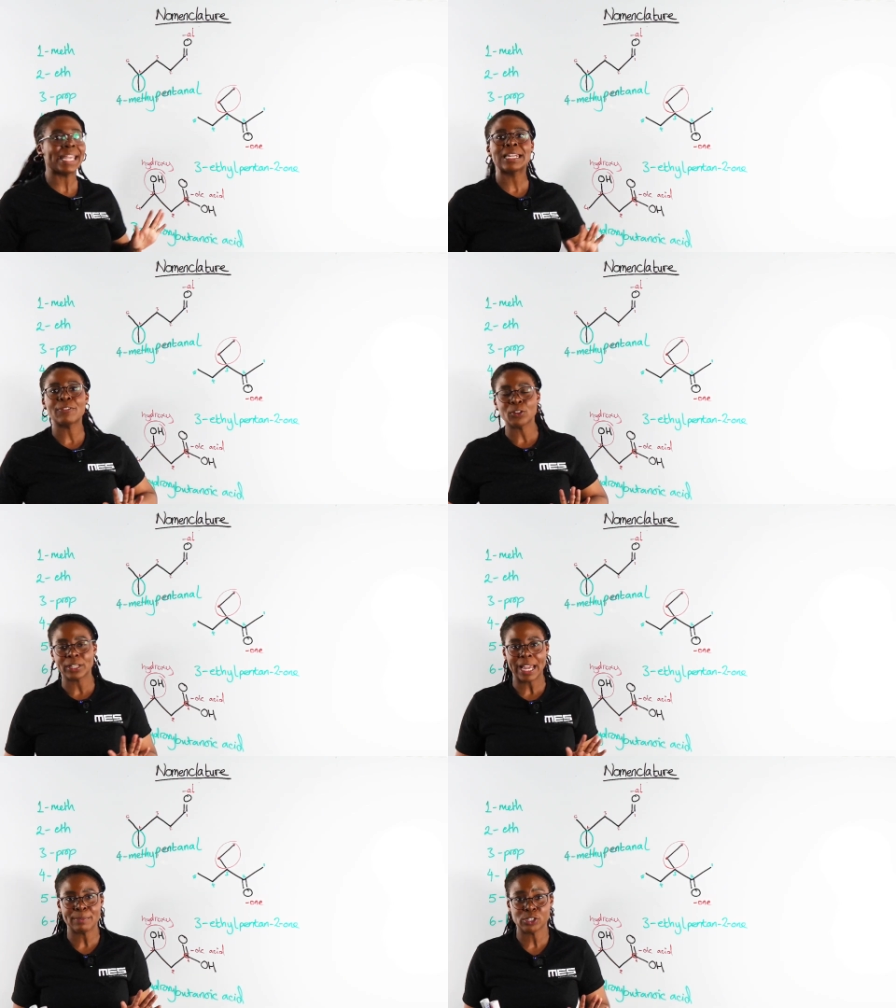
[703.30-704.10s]

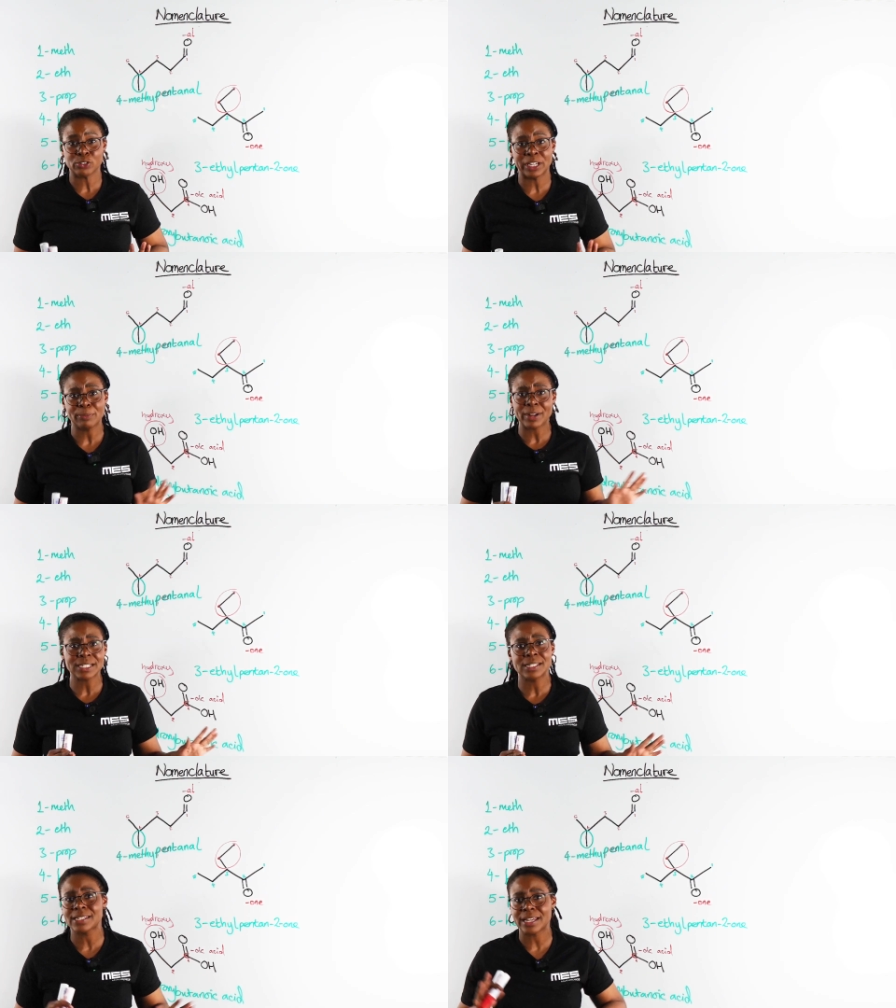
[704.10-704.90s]
A-level chemistry
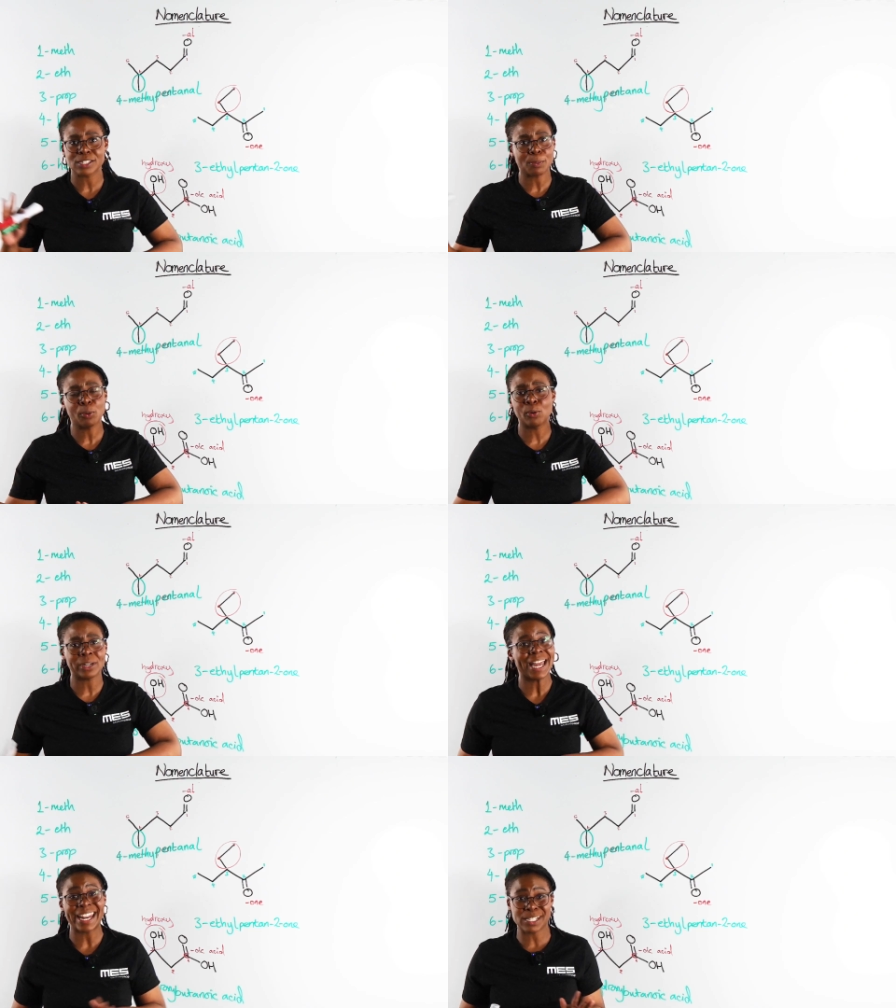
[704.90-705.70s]
practice and
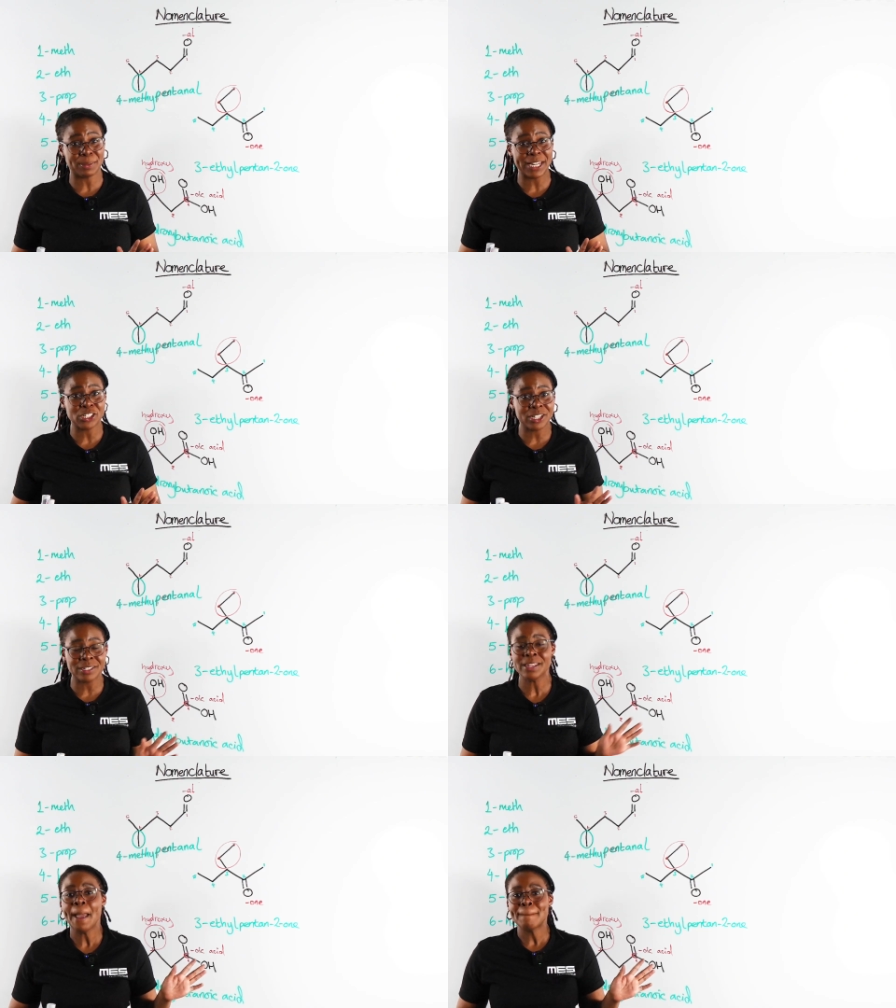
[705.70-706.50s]
support and explanations,